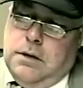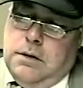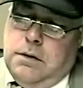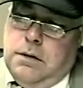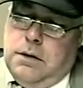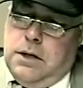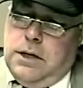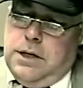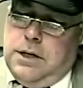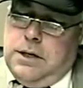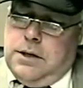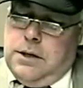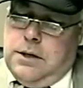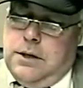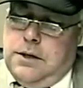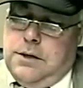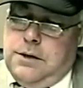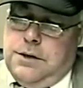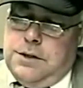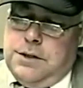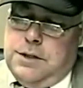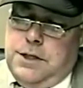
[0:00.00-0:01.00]
All right,
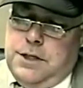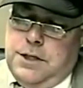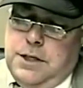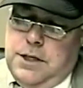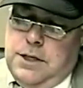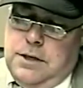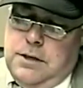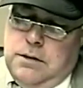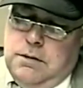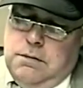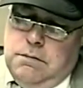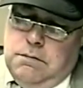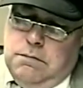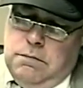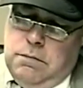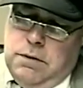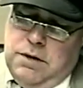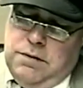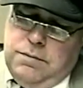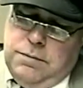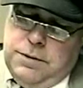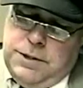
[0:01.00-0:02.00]
can you see that?
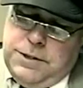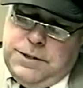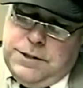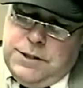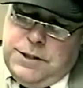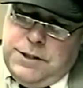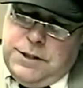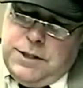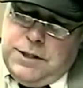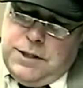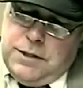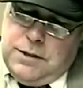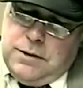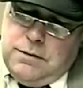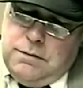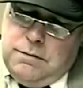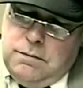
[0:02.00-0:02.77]
Everybody see that?